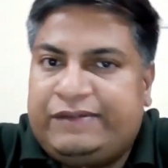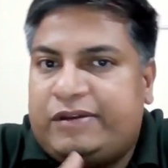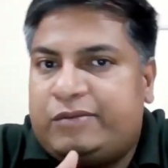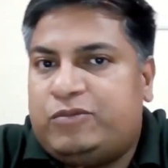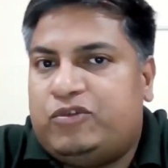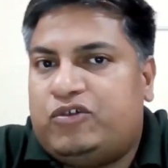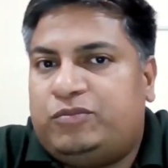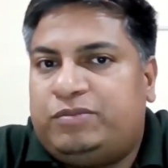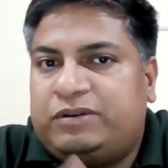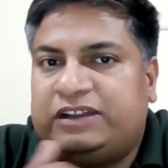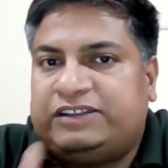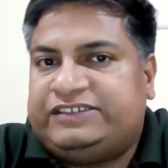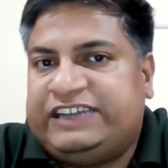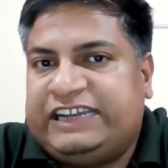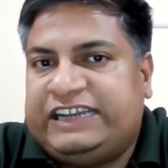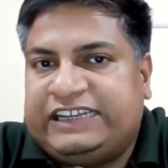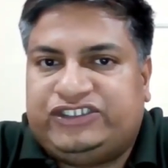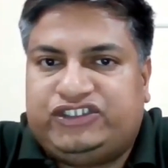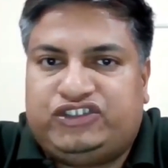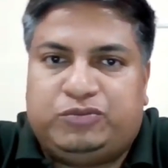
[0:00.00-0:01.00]
say we moved a
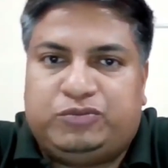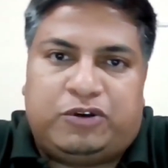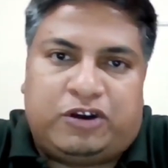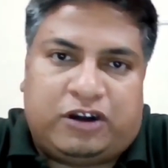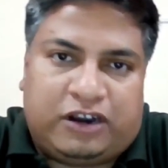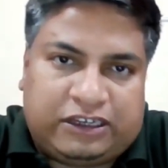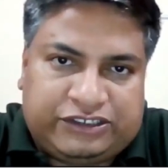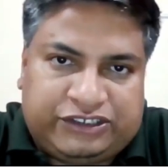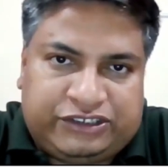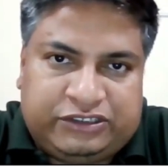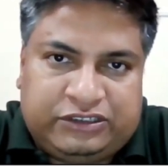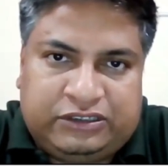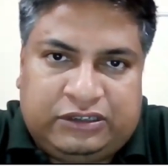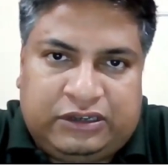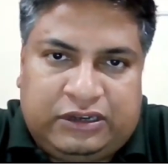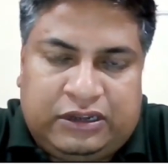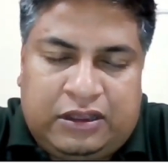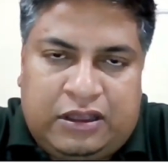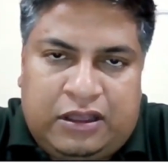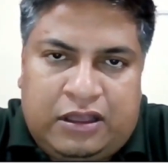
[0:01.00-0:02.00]
change to
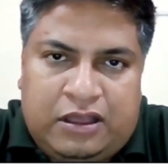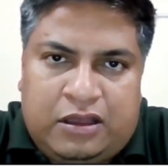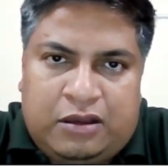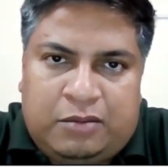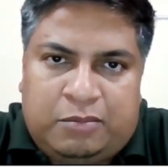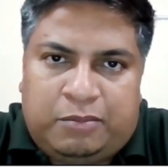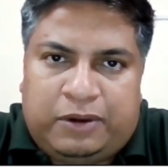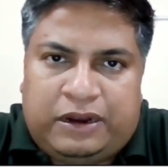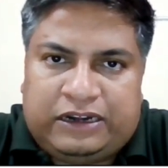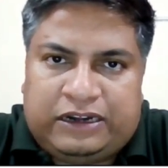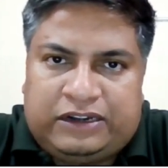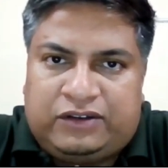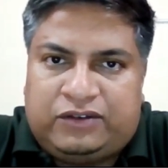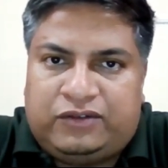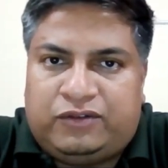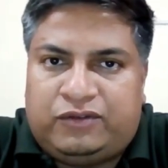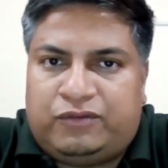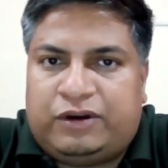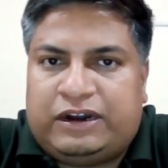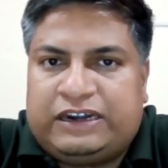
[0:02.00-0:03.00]
production, but
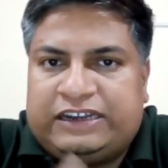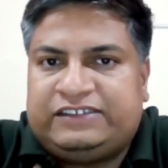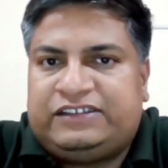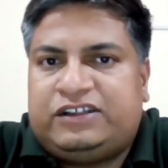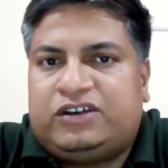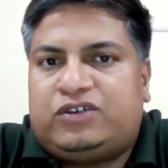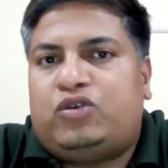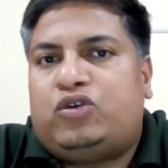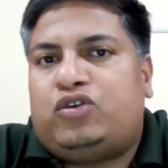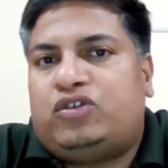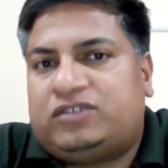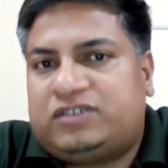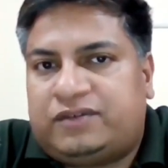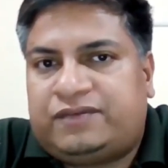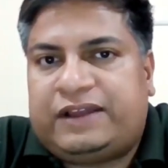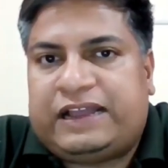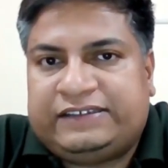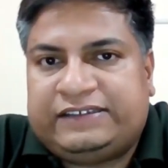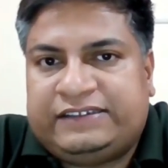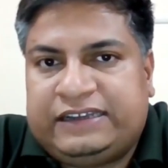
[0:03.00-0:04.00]
what is the course
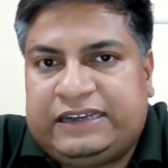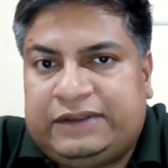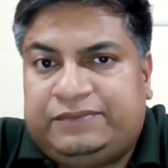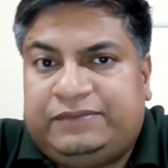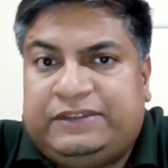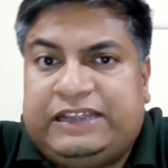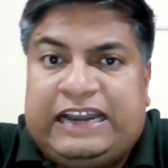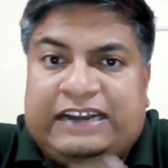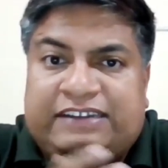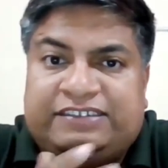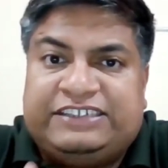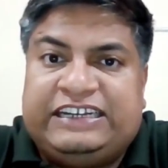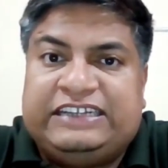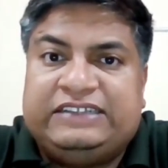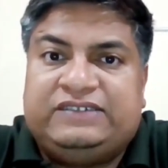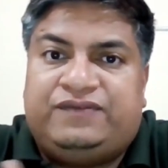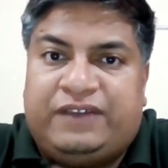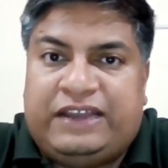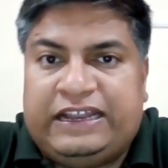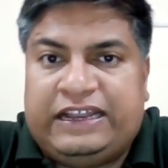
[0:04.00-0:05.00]
of action if that
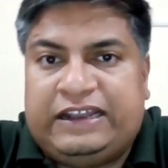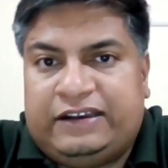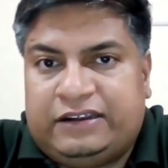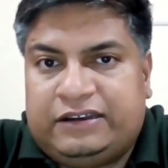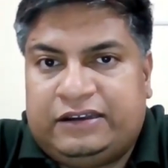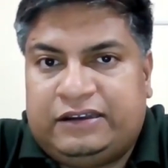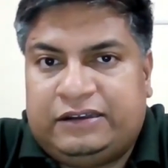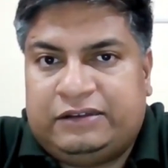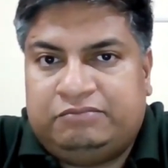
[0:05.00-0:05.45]
change failed?